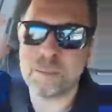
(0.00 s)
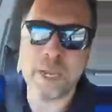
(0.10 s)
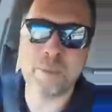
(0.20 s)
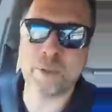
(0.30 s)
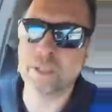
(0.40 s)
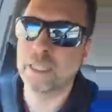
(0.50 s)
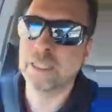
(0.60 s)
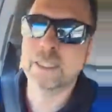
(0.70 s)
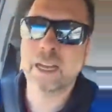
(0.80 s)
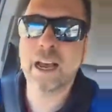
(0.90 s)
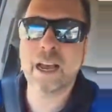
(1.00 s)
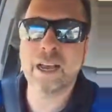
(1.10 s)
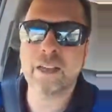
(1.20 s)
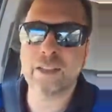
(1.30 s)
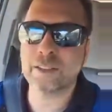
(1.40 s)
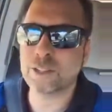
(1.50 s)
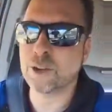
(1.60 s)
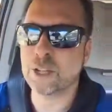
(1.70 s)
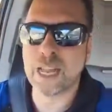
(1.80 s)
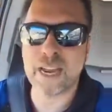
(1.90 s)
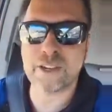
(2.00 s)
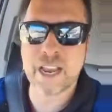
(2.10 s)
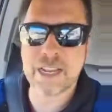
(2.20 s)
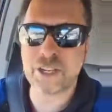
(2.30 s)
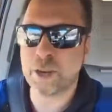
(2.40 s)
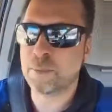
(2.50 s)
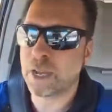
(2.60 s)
people. So glad you guys jumped